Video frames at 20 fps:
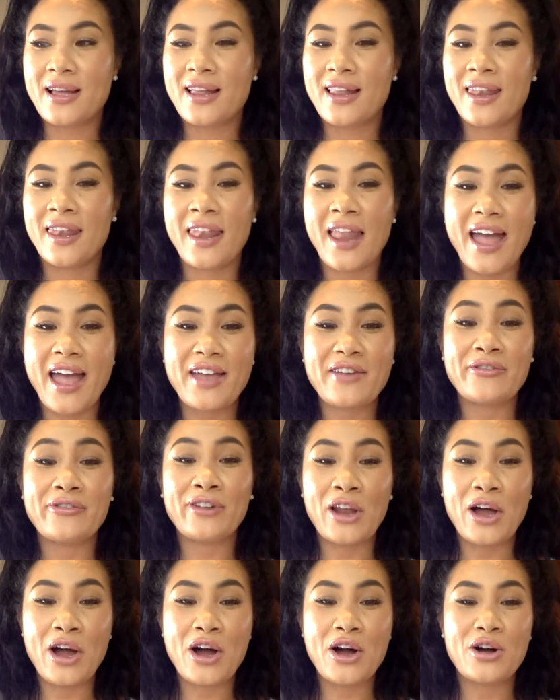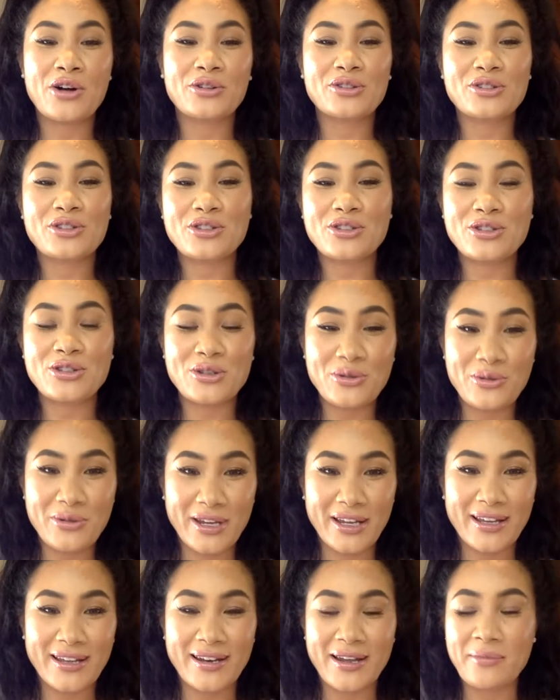lifelong
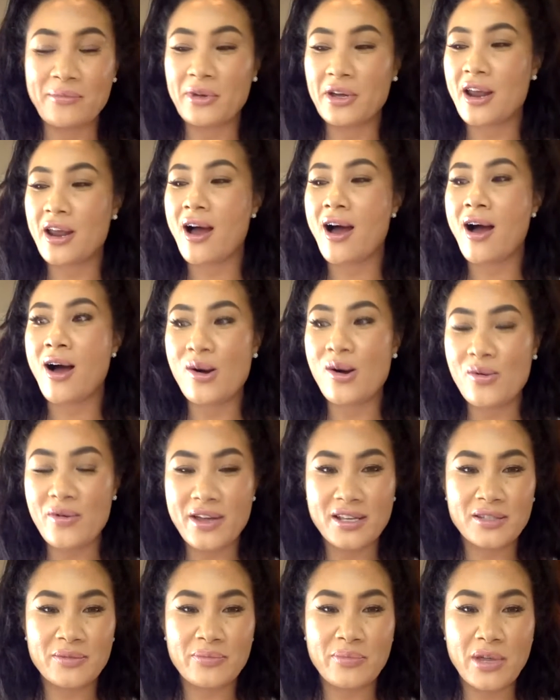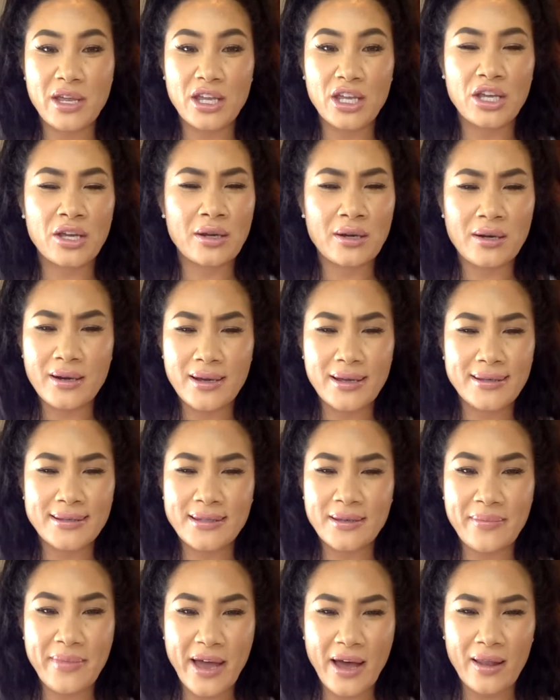student. I'm going to always be curious
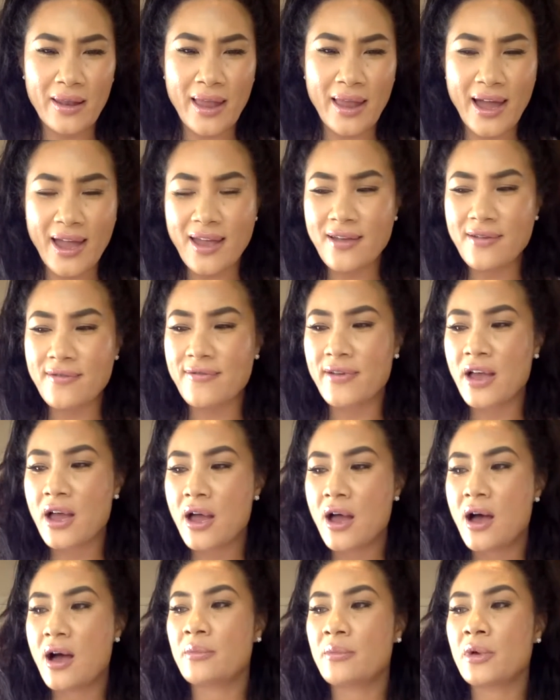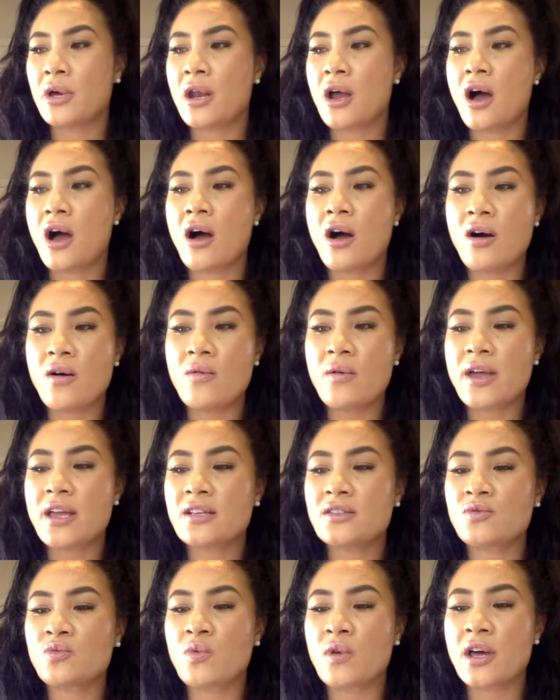about life. I'm going to
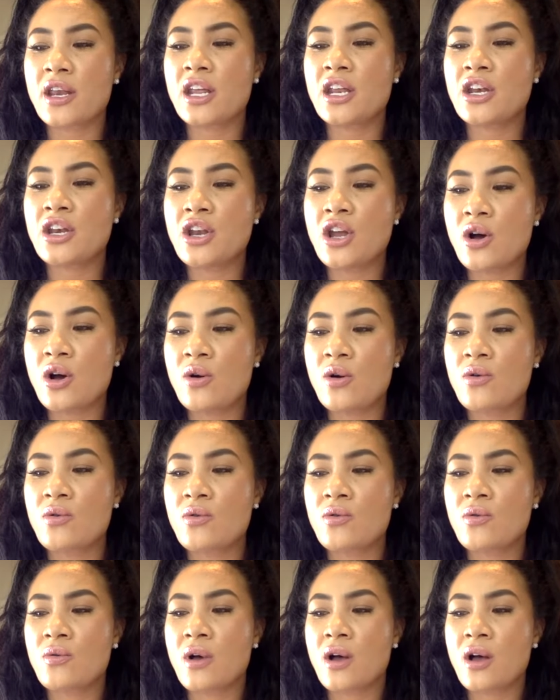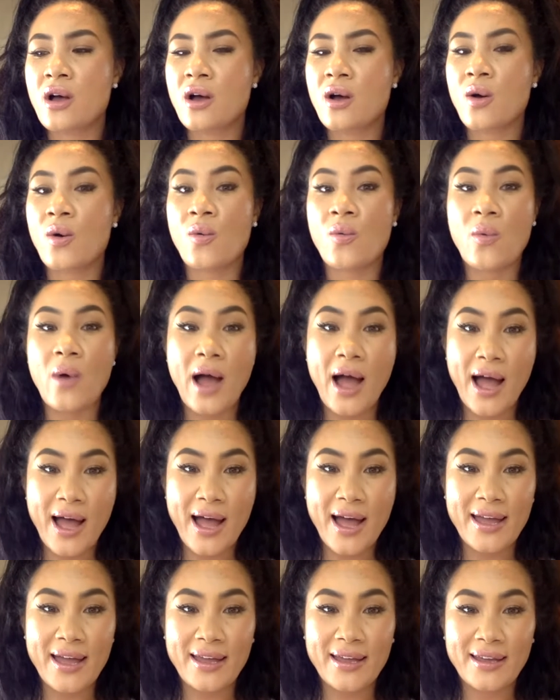always want to know
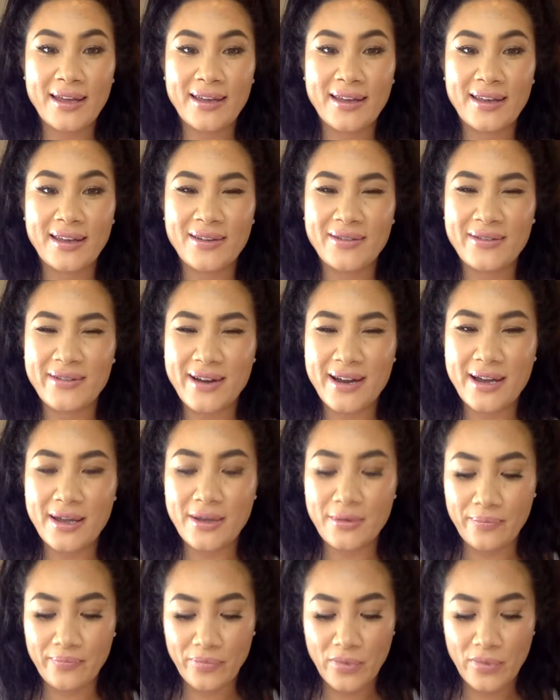why, right?